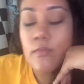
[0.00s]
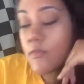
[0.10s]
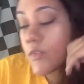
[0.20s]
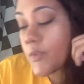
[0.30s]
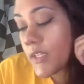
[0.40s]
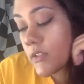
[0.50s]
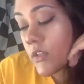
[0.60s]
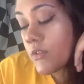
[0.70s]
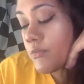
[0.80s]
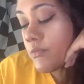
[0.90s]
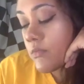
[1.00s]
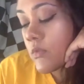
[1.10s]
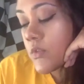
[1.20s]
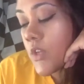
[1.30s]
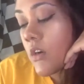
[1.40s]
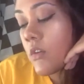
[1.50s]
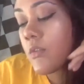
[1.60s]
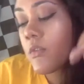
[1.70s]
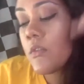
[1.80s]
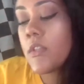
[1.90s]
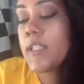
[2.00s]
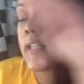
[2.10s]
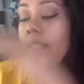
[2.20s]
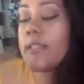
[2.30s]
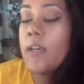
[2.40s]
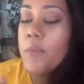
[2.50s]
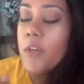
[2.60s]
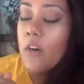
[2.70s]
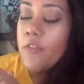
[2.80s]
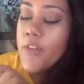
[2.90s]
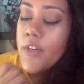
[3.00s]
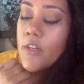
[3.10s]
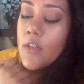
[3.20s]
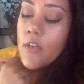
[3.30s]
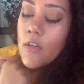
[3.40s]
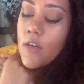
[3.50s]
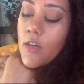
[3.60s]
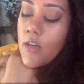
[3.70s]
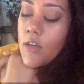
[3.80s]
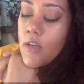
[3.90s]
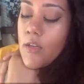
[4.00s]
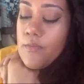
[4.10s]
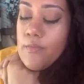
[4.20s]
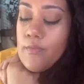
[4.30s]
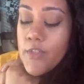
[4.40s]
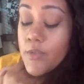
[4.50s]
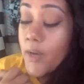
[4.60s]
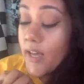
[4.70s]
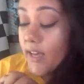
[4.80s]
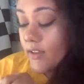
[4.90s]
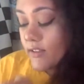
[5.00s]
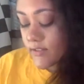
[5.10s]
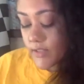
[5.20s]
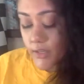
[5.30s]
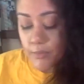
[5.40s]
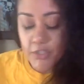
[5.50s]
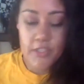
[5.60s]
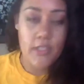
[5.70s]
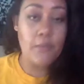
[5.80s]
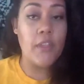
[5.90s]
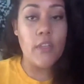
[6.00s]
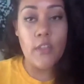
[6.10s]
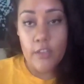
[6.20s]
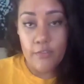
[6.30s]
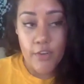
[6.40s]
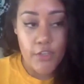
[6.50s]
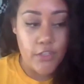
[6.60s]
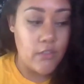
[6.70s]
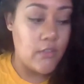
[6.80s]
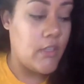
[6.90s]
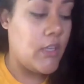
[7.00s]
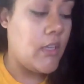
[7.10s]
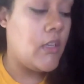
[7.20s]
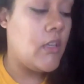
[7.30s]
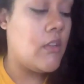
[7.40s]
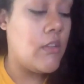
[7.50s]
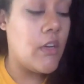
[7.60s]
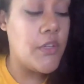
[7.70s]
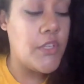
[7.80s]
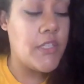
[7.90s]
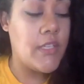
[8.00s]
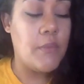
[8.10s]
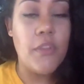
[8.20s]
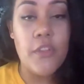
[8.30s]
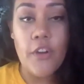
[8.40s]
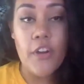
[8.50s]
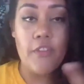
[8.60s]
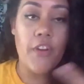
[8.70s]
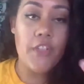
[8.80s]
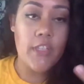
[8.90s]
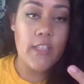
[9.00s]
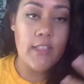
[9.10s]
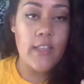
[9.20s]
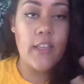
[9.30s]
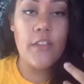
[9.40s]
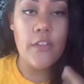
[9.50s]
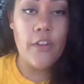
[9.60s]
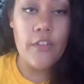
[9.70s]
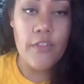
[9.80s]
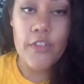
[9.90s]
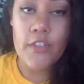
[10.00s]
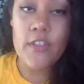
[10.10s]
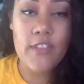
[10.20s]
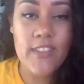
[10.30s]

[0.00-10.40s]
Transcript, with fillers: Well, that's dope. So Natina sent me over um, swag, the single, but she sent me the clean version. Noah just sent me the dirty version because I need the dirty version.